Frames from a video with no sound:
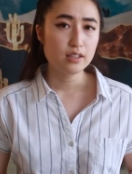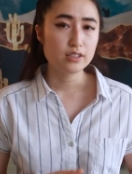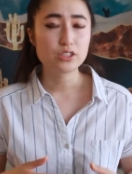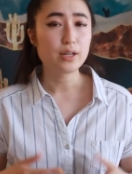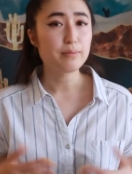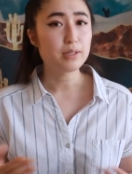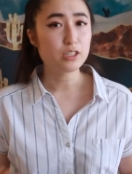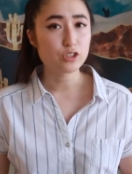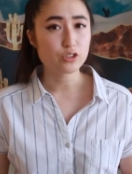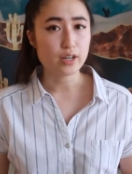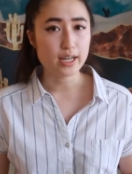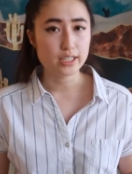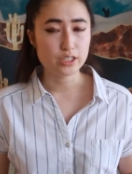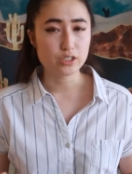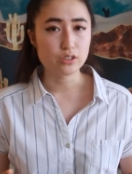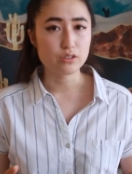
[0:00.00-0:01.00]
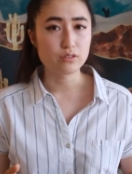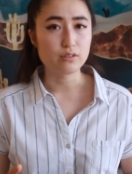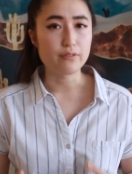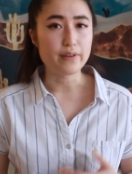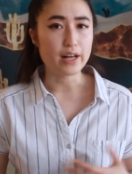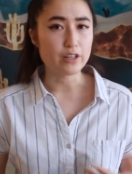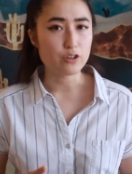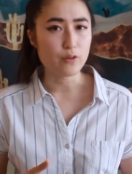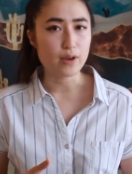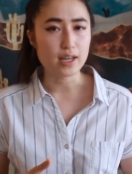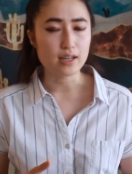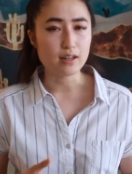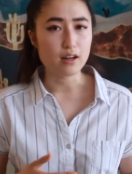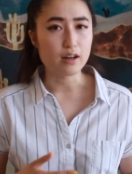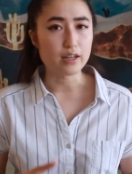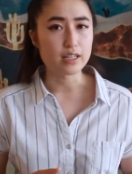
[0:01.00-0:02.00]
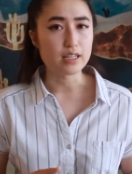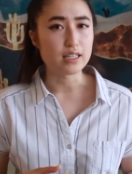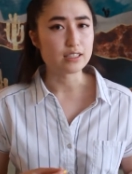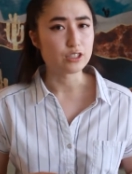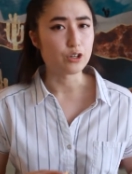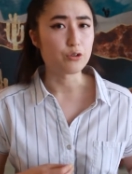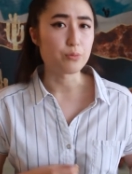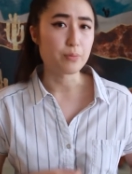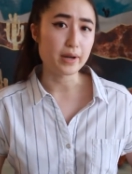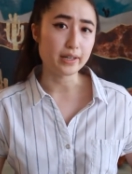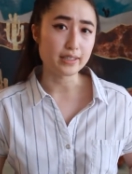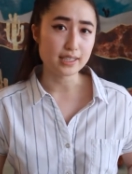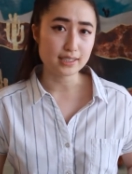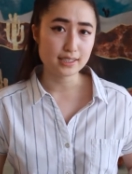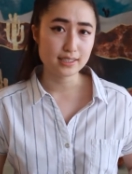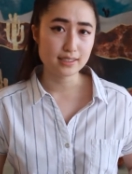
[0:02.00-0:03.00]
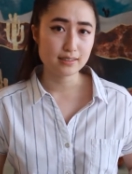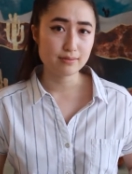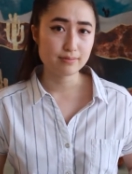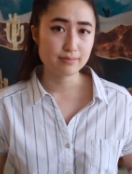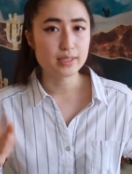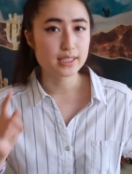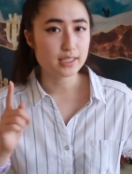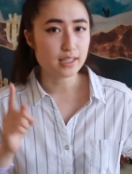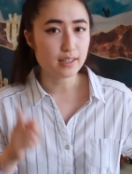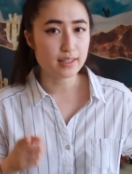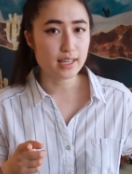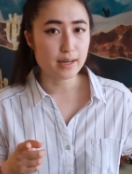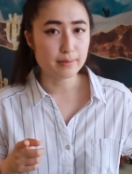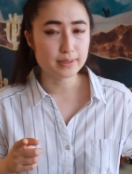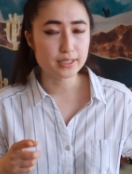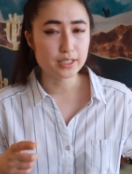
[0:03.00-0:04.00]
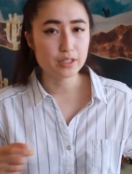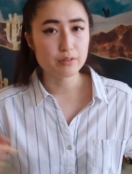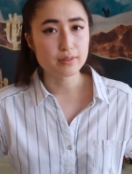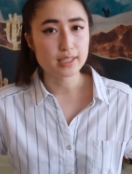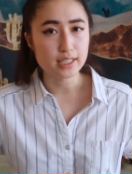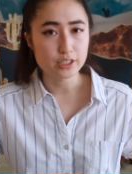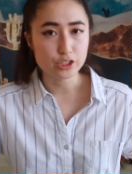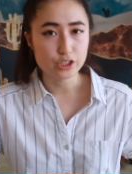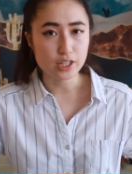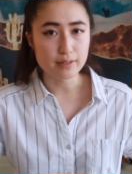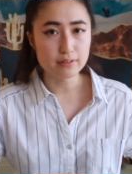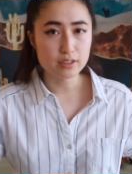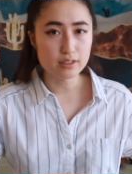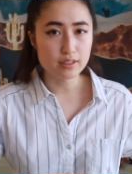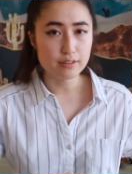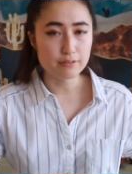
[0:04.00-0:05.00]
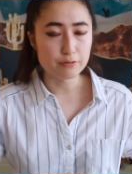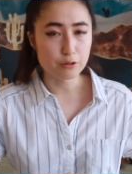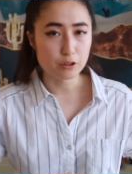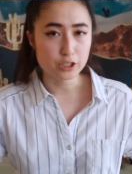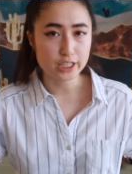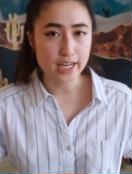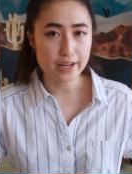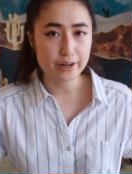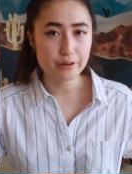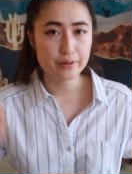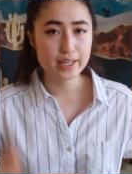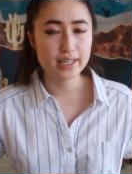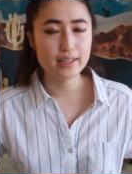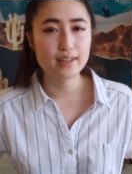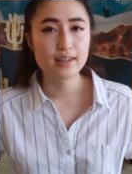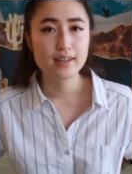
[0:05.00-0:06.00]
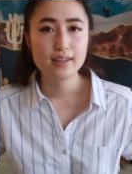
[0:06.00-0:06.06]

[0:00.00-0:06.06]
so I'm going to try to evaluate it on its own merits. We start the episode with a shovel of foreshadowing.